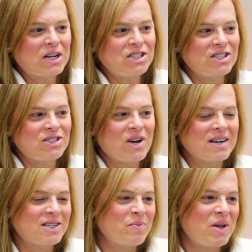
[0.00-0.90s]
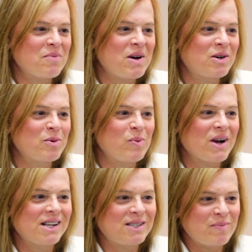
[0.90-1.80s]
she's talked to me about her
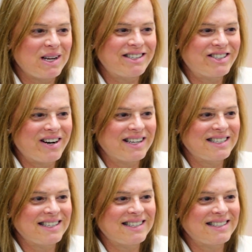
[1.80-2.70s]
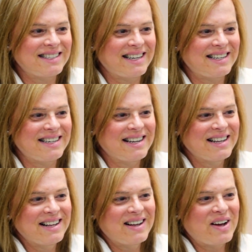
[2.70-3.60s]
bridesmaid dresses and
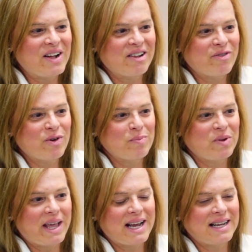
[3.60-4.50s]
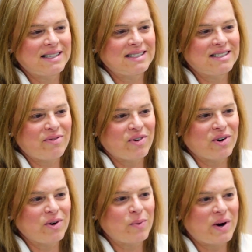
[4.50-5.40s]
all of her plans for
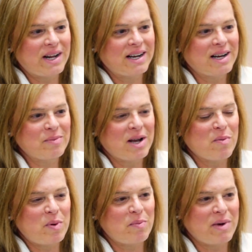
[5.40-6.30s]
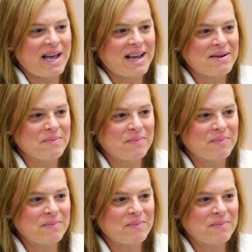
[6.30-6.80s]
her wedding coming up in May.